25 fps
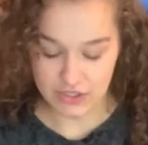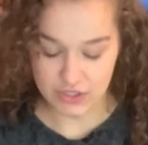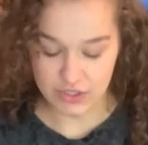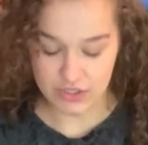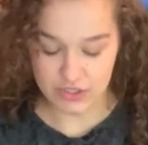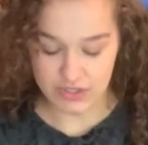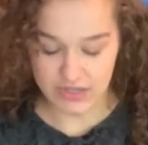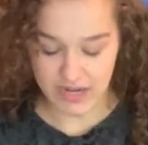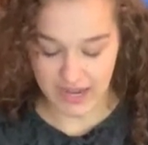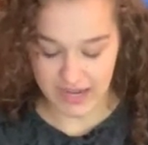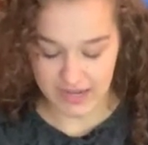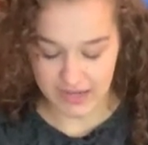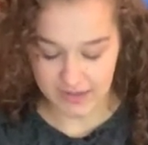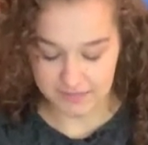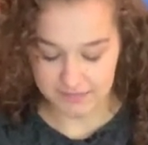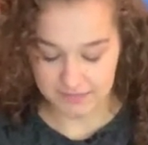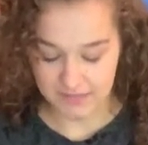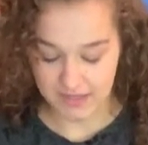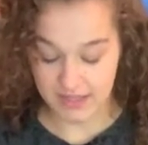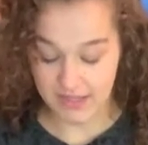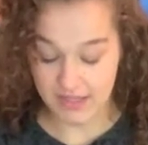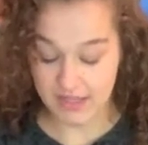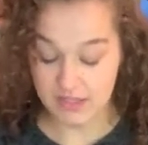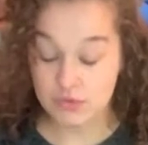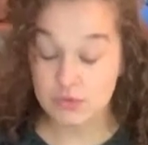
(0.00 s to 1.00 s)
diet.
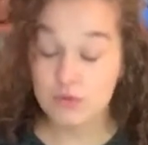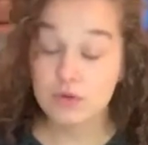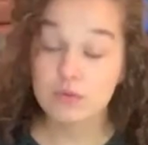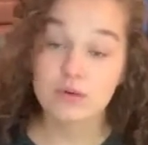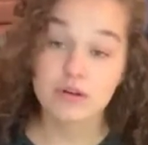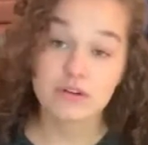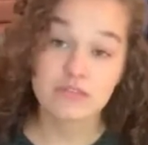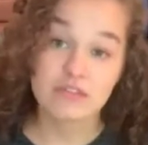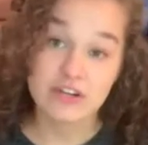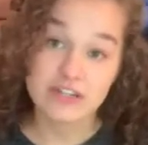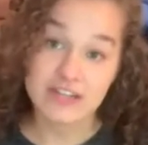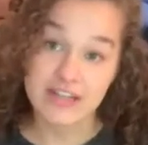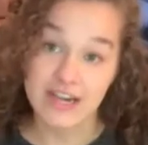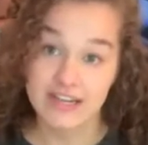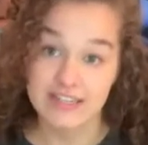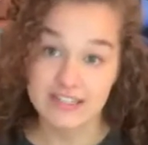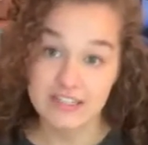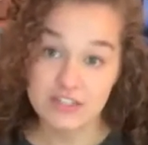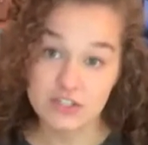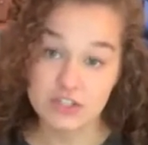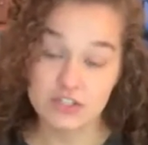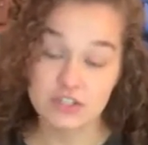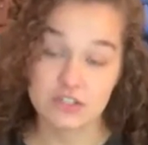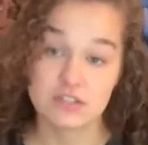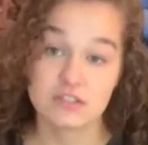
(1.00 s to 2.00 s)
And that's where one of our
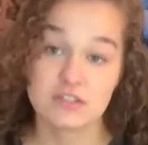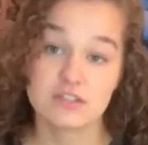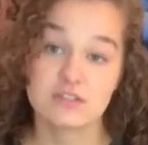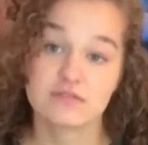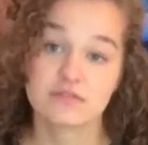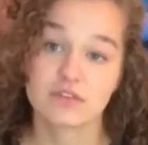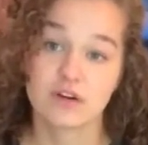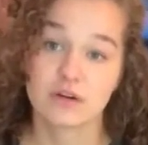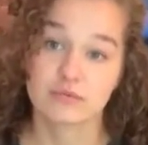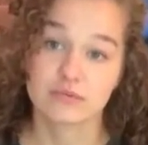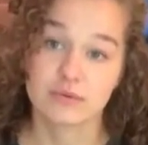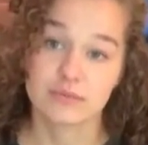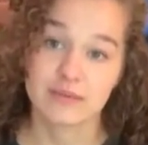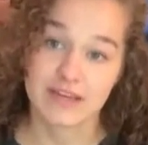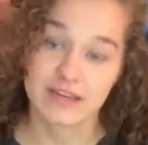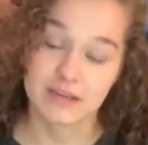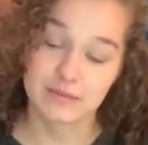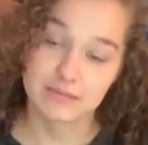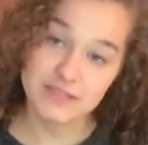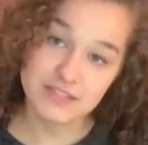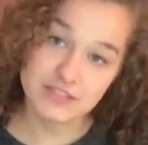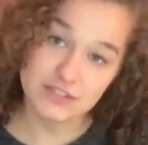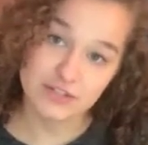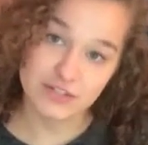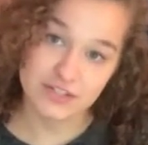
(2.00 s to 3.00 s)
dietitians from Rebecca
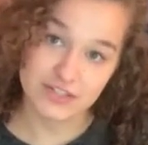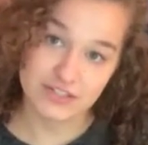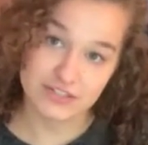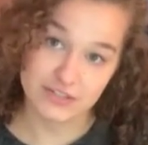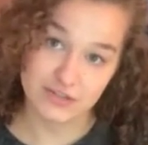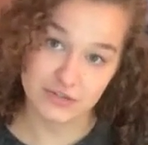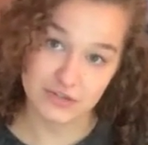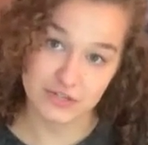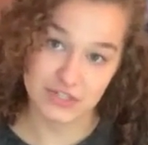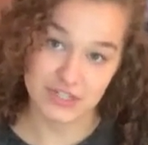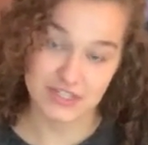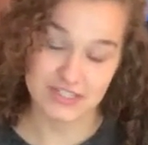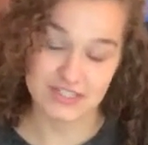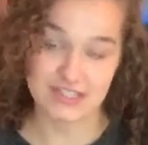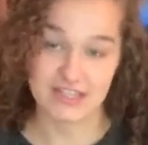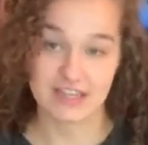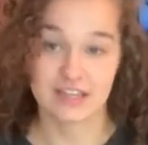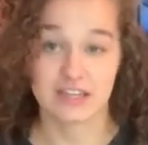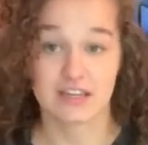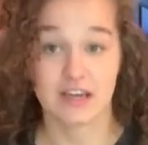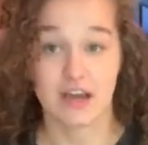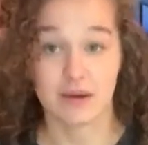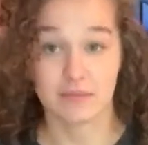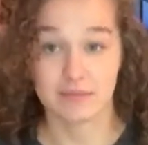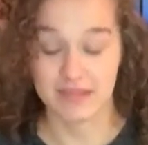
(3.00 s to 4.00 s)
Bitzer and Associates
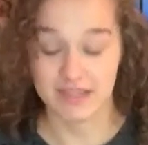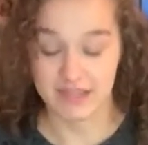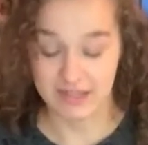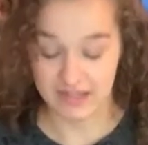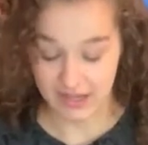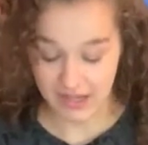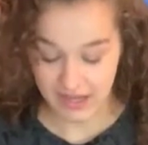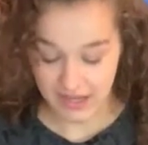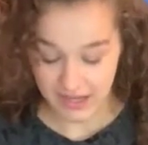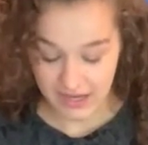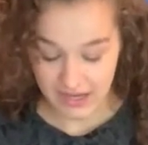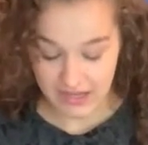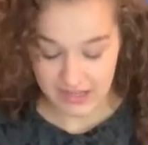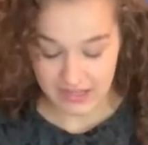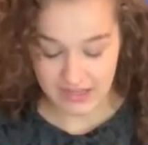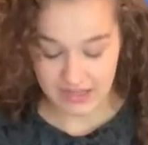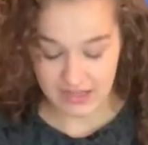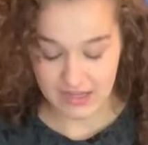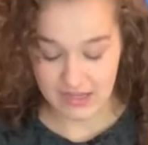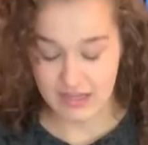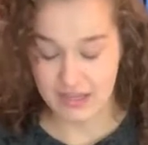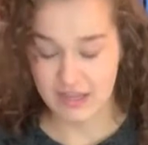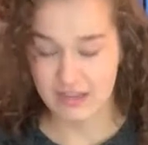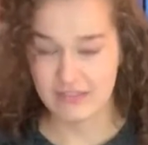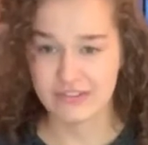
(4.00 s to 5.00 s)
can come in. They
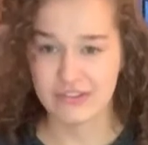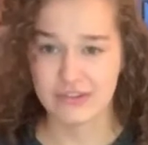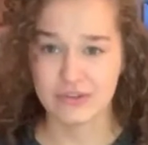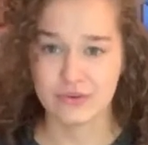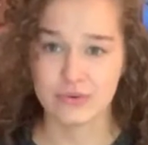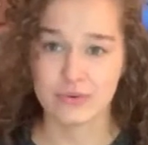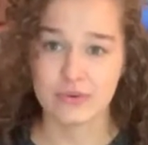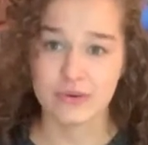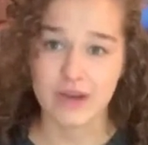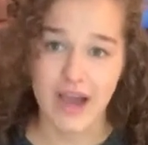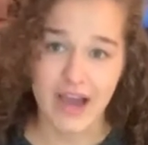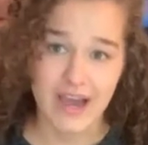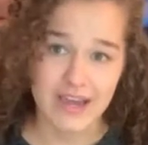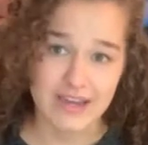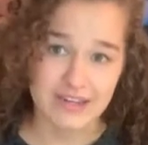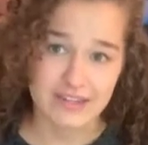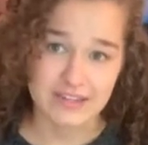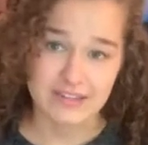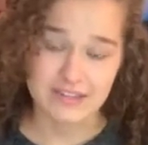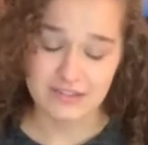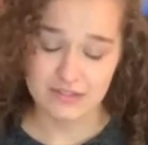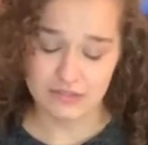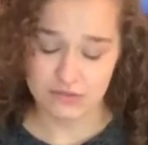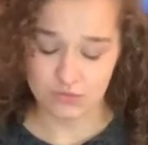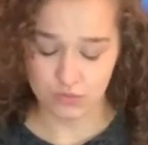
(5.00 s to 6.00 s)
can give you
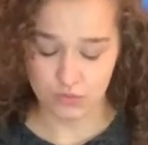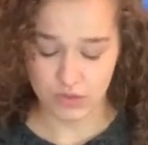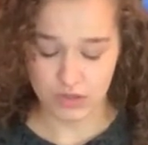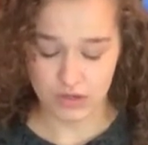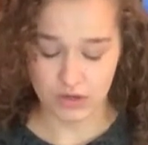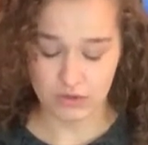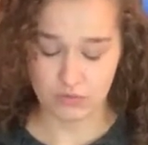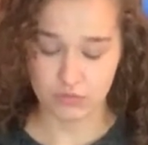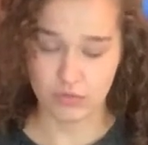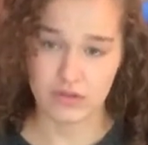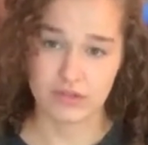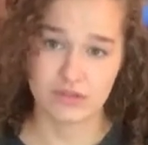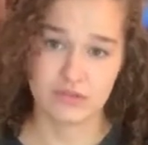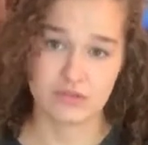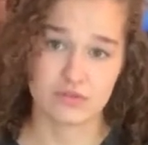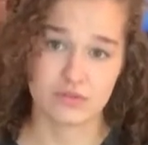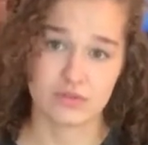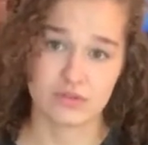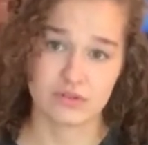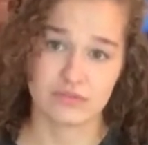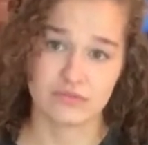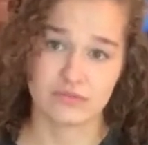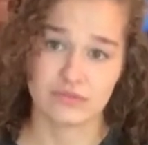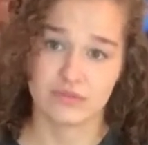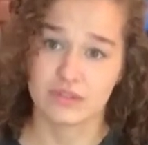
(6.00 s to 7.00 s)
guidance, one-on-one
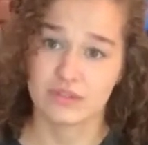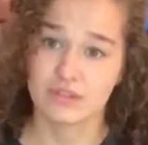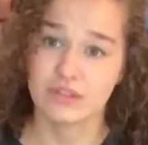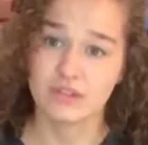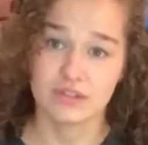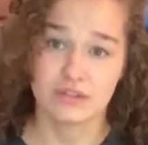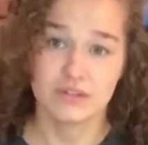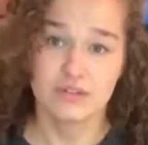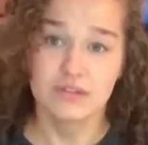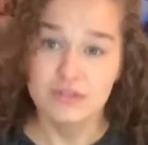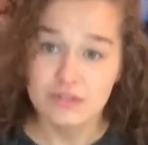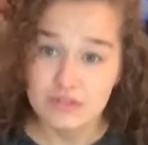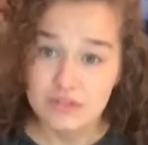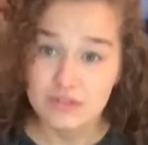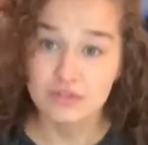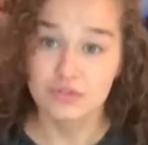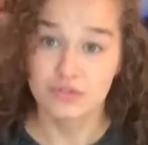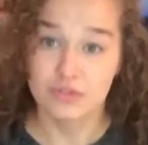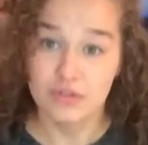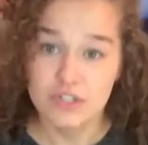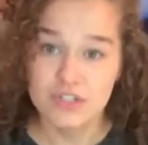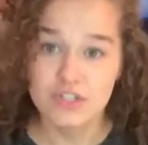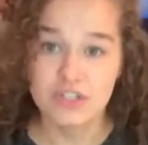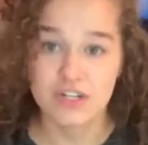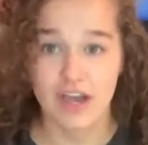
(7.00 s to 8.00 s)
sort of
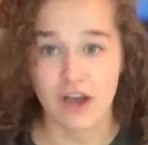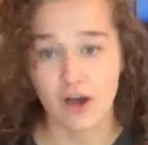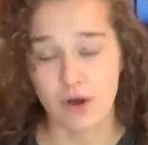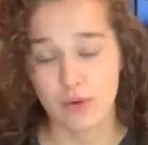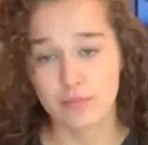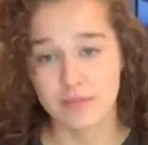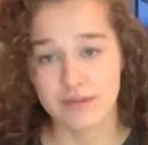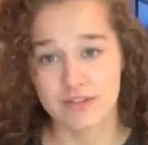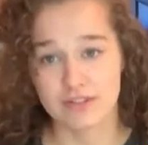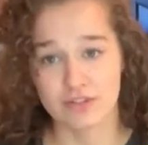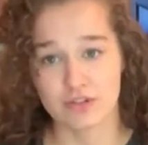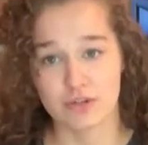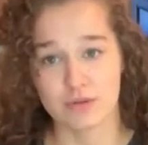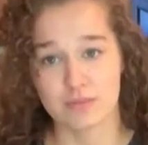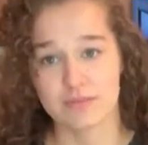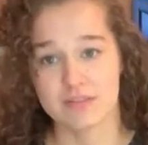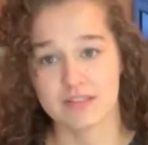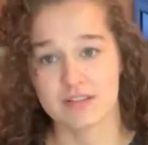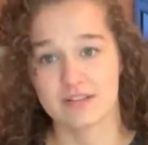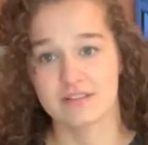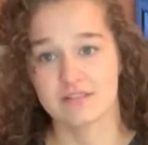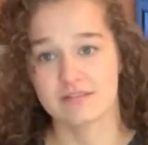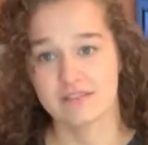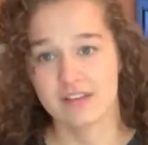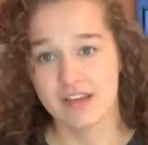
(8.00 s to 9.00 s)
nutrition help in terms
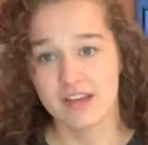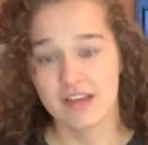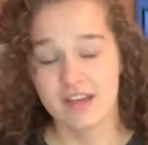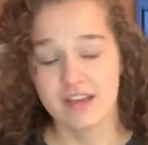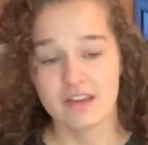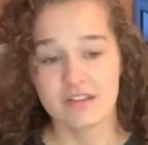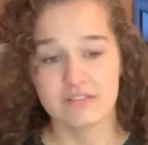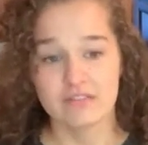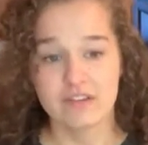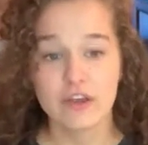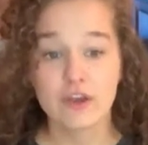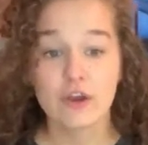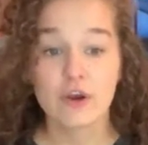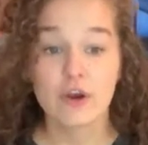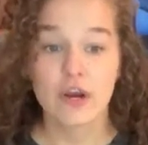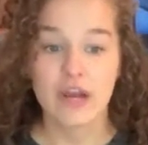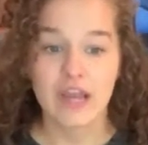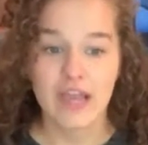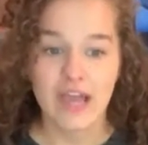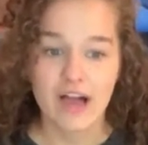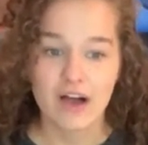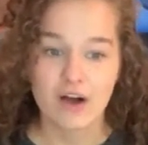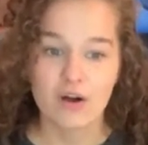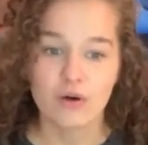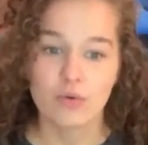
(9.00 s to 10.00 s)
of figuring
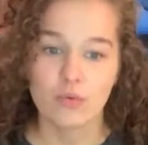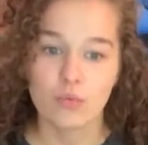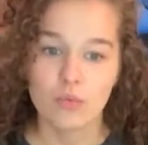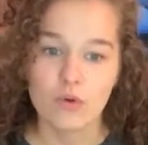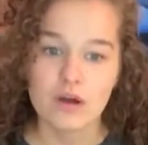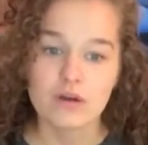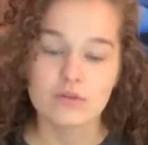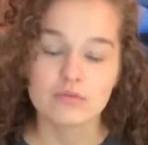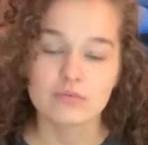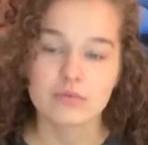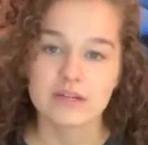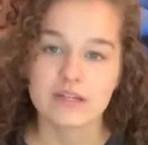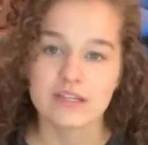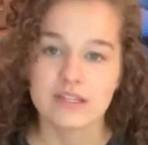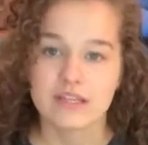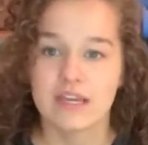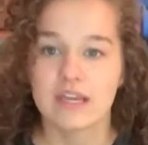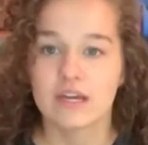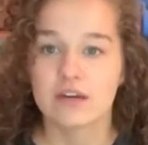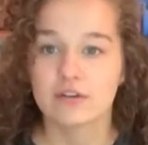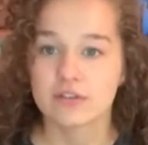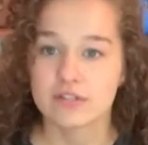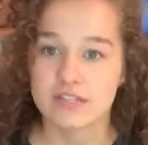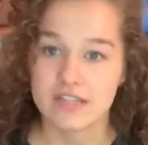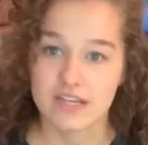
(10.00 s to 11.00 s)
out what really
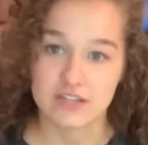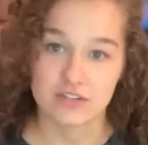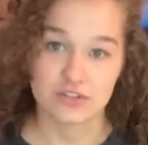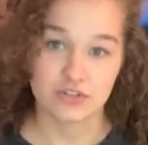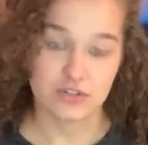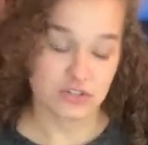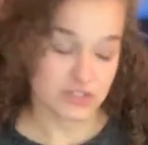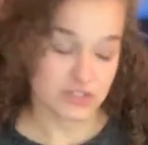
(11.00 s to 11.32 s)
irritates your